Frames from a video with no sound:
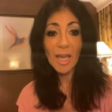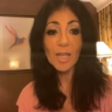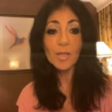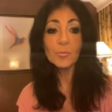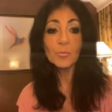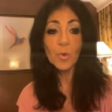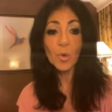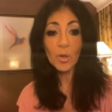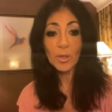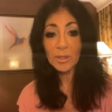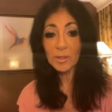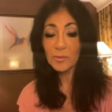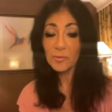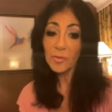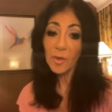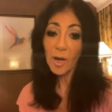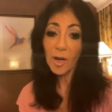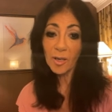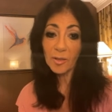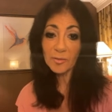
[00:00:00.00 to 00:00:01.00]
and more
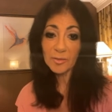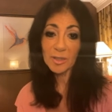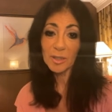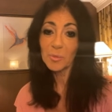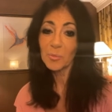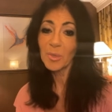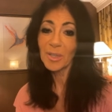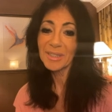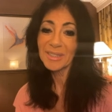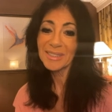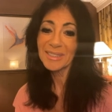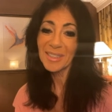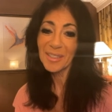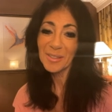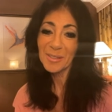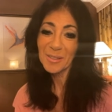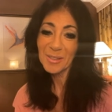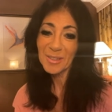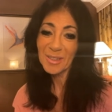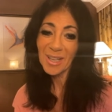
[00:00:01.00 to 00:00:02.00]
involved in one
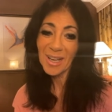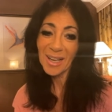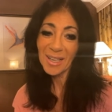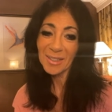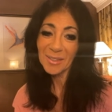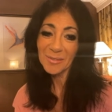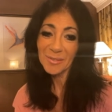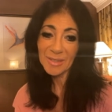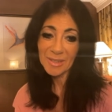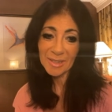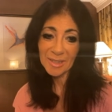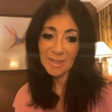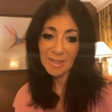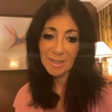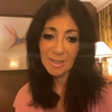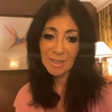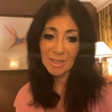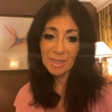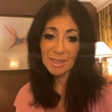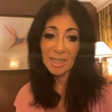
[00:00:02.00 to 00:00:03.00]
another's lives,
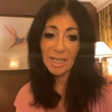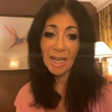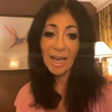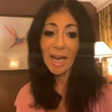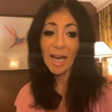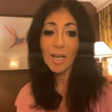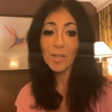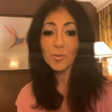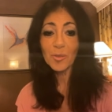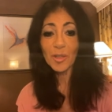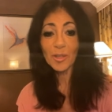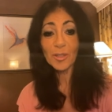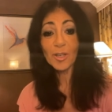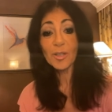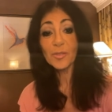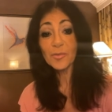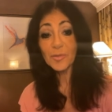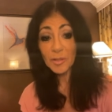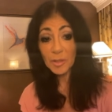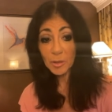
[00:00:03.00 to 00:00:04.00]
how there
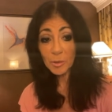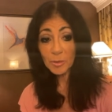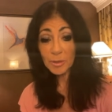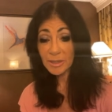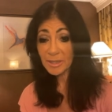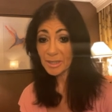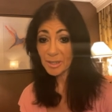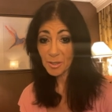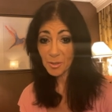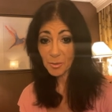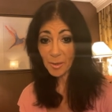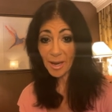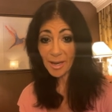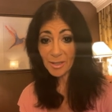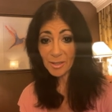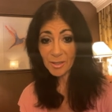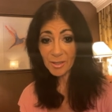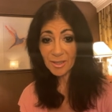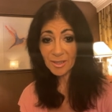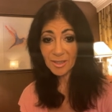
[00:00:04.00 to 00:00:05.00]
are fewer
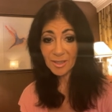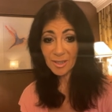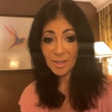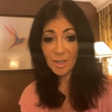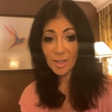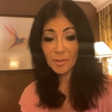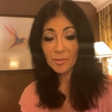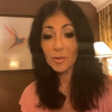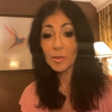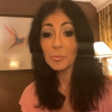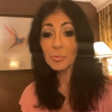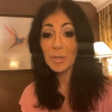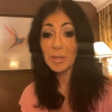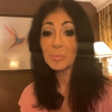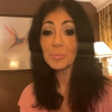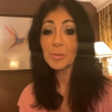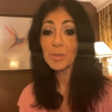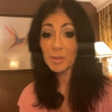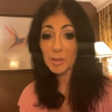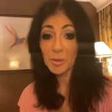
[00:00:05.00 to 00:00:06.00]
distractions for
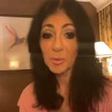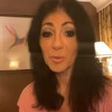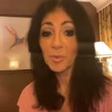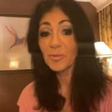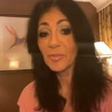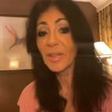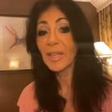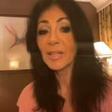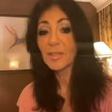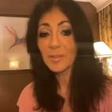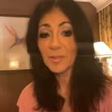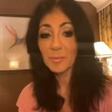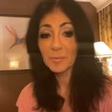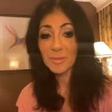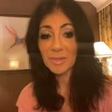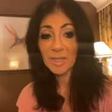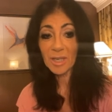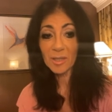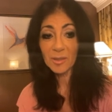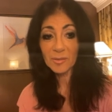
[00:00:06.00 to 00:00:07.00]
people to avail
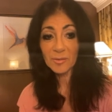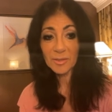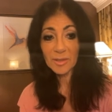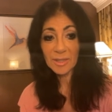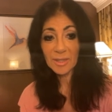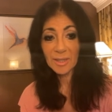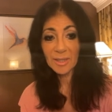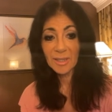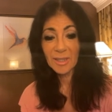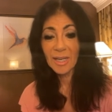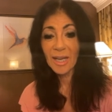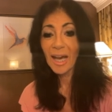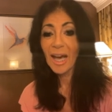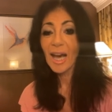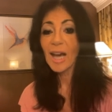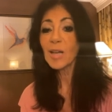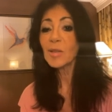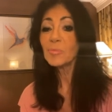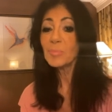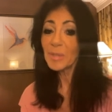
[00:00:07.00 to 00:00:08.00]
themselves,
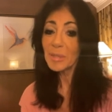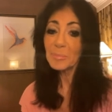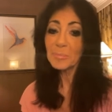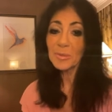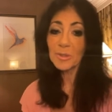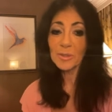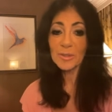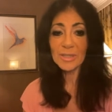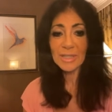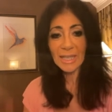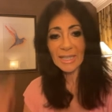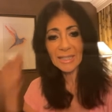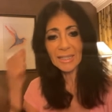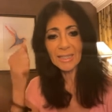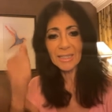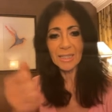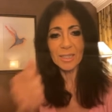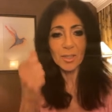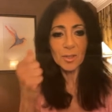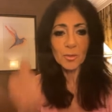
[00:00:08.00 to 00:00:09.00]
how people are
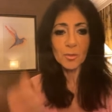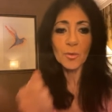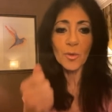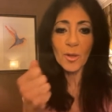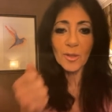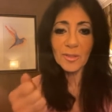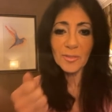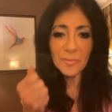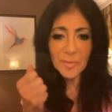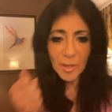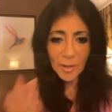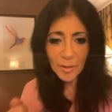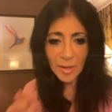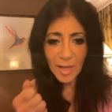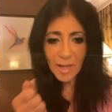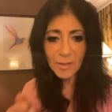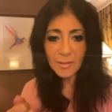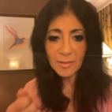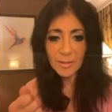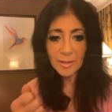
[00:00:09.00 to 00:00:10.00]
taking control of their
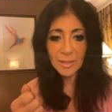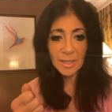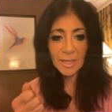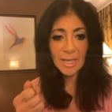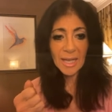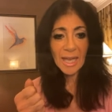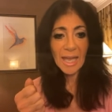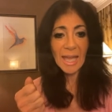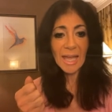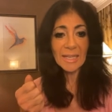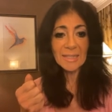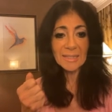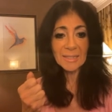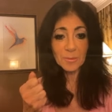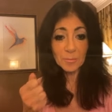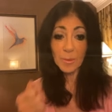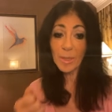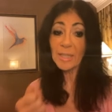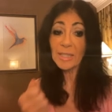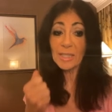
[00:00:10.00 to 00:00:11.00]
health
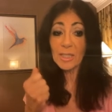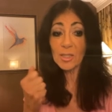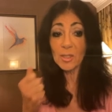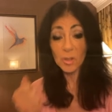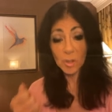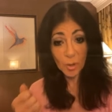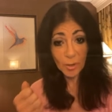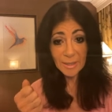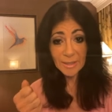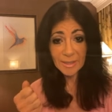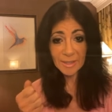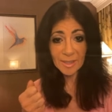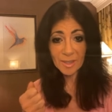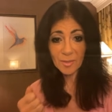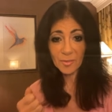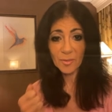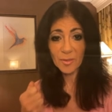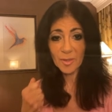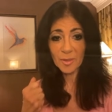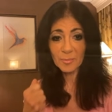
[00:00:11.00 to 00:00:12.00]
and making choices
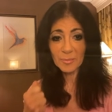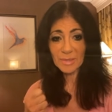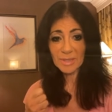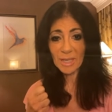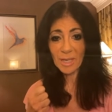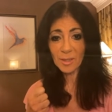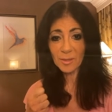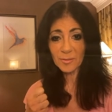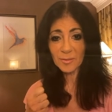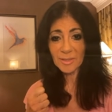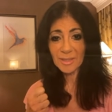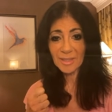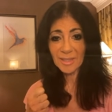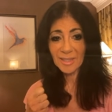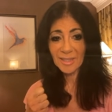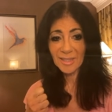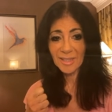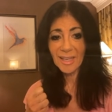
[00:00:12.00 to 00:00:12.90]
for themselves